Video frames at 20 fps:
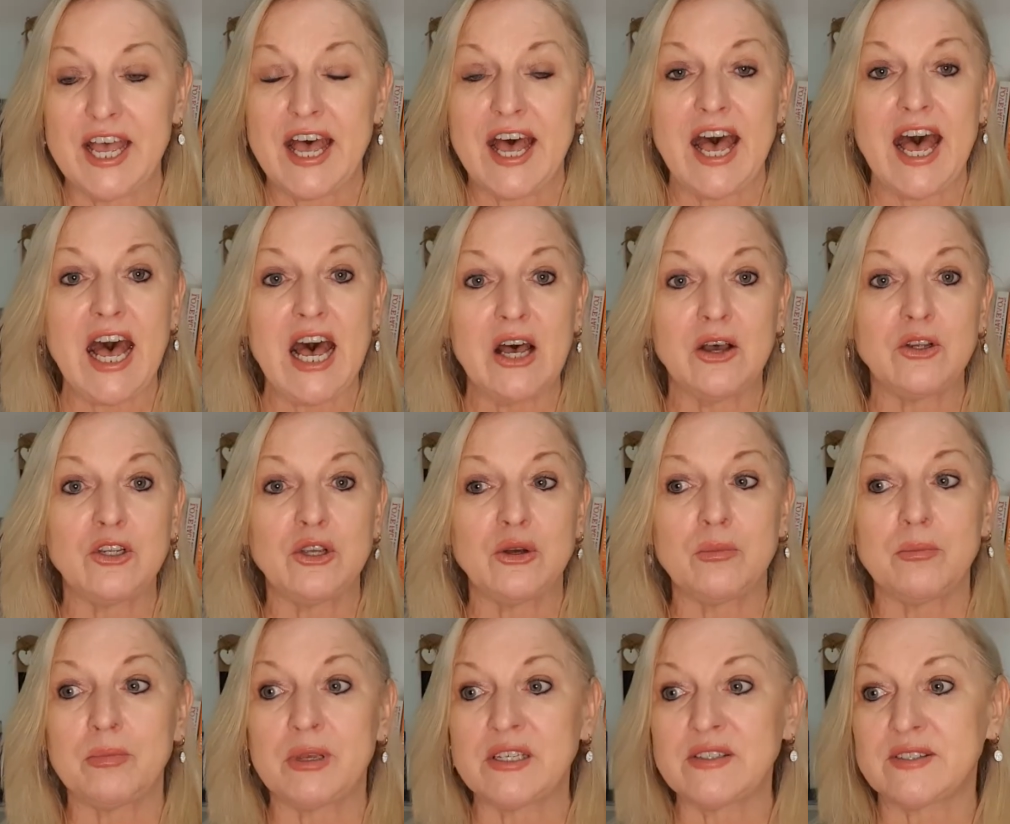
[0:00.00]
how you're
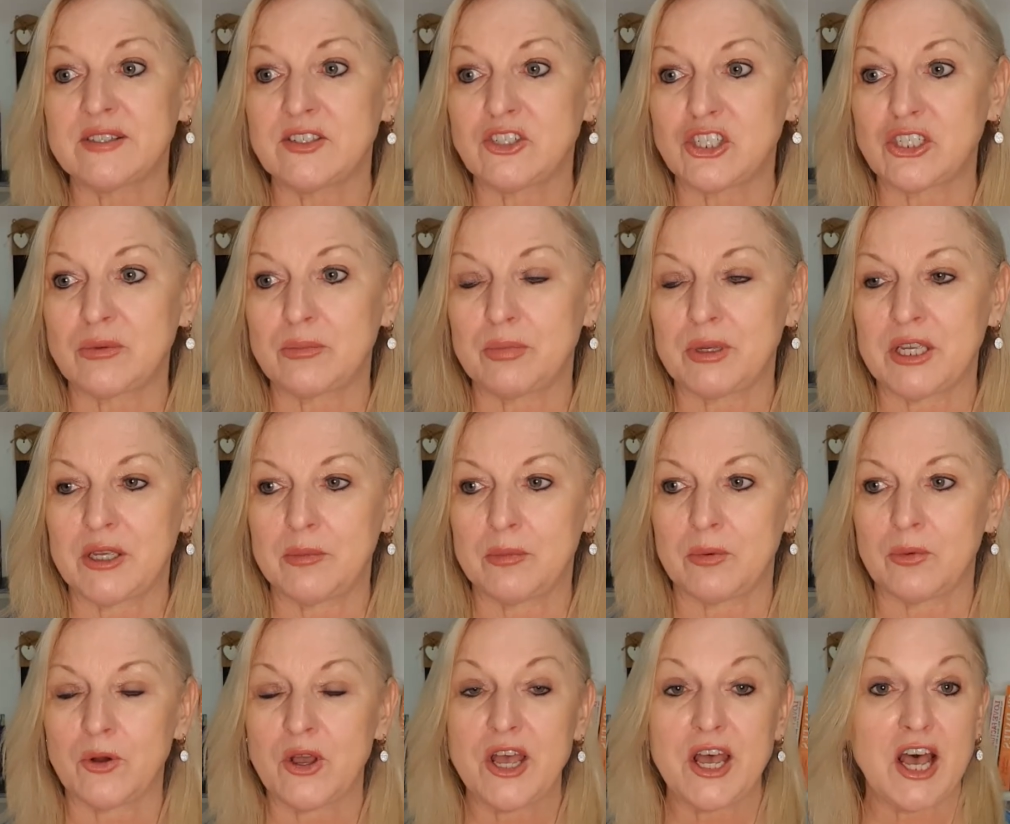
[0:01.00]
messaging people,